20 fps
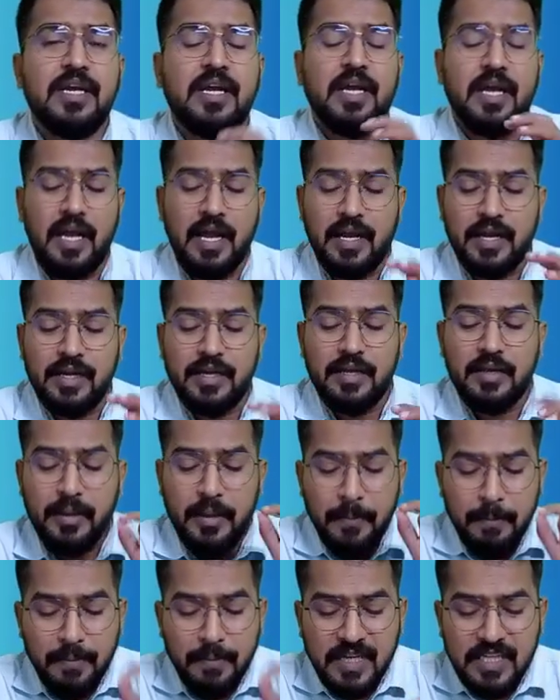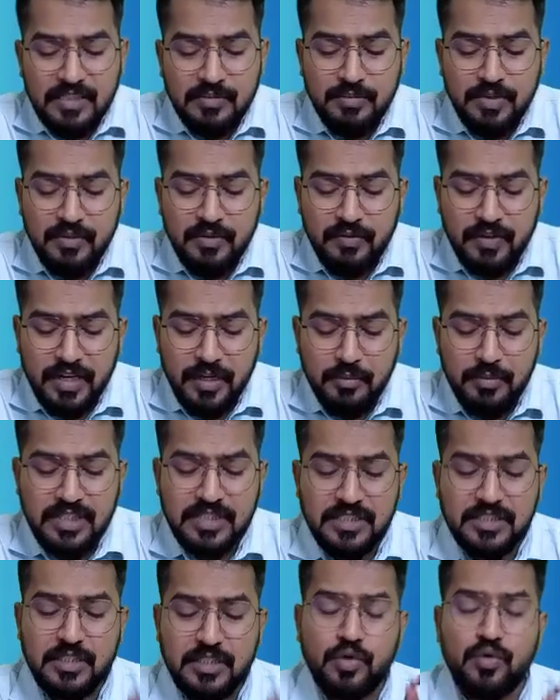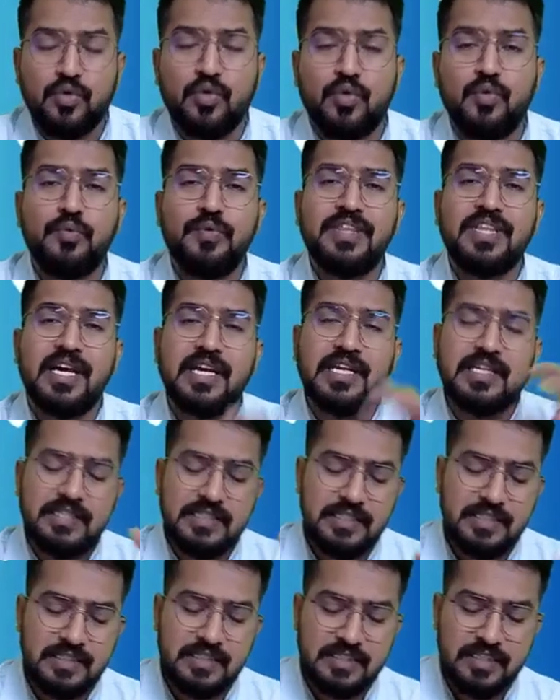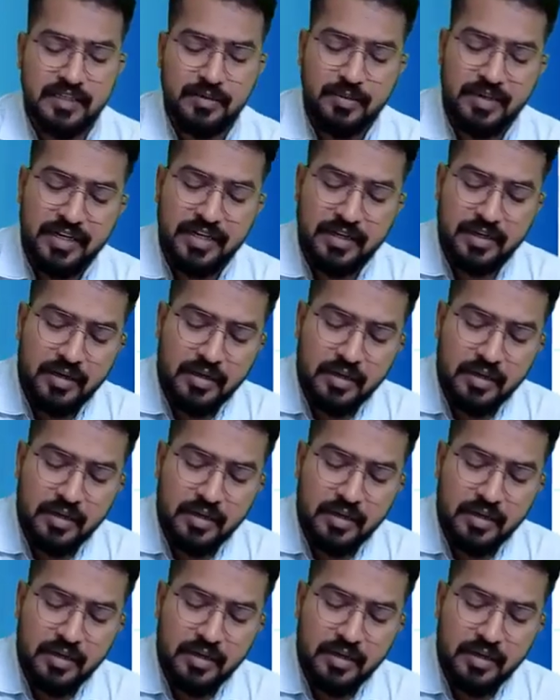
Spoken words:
and please be very much thorough with ICA study material,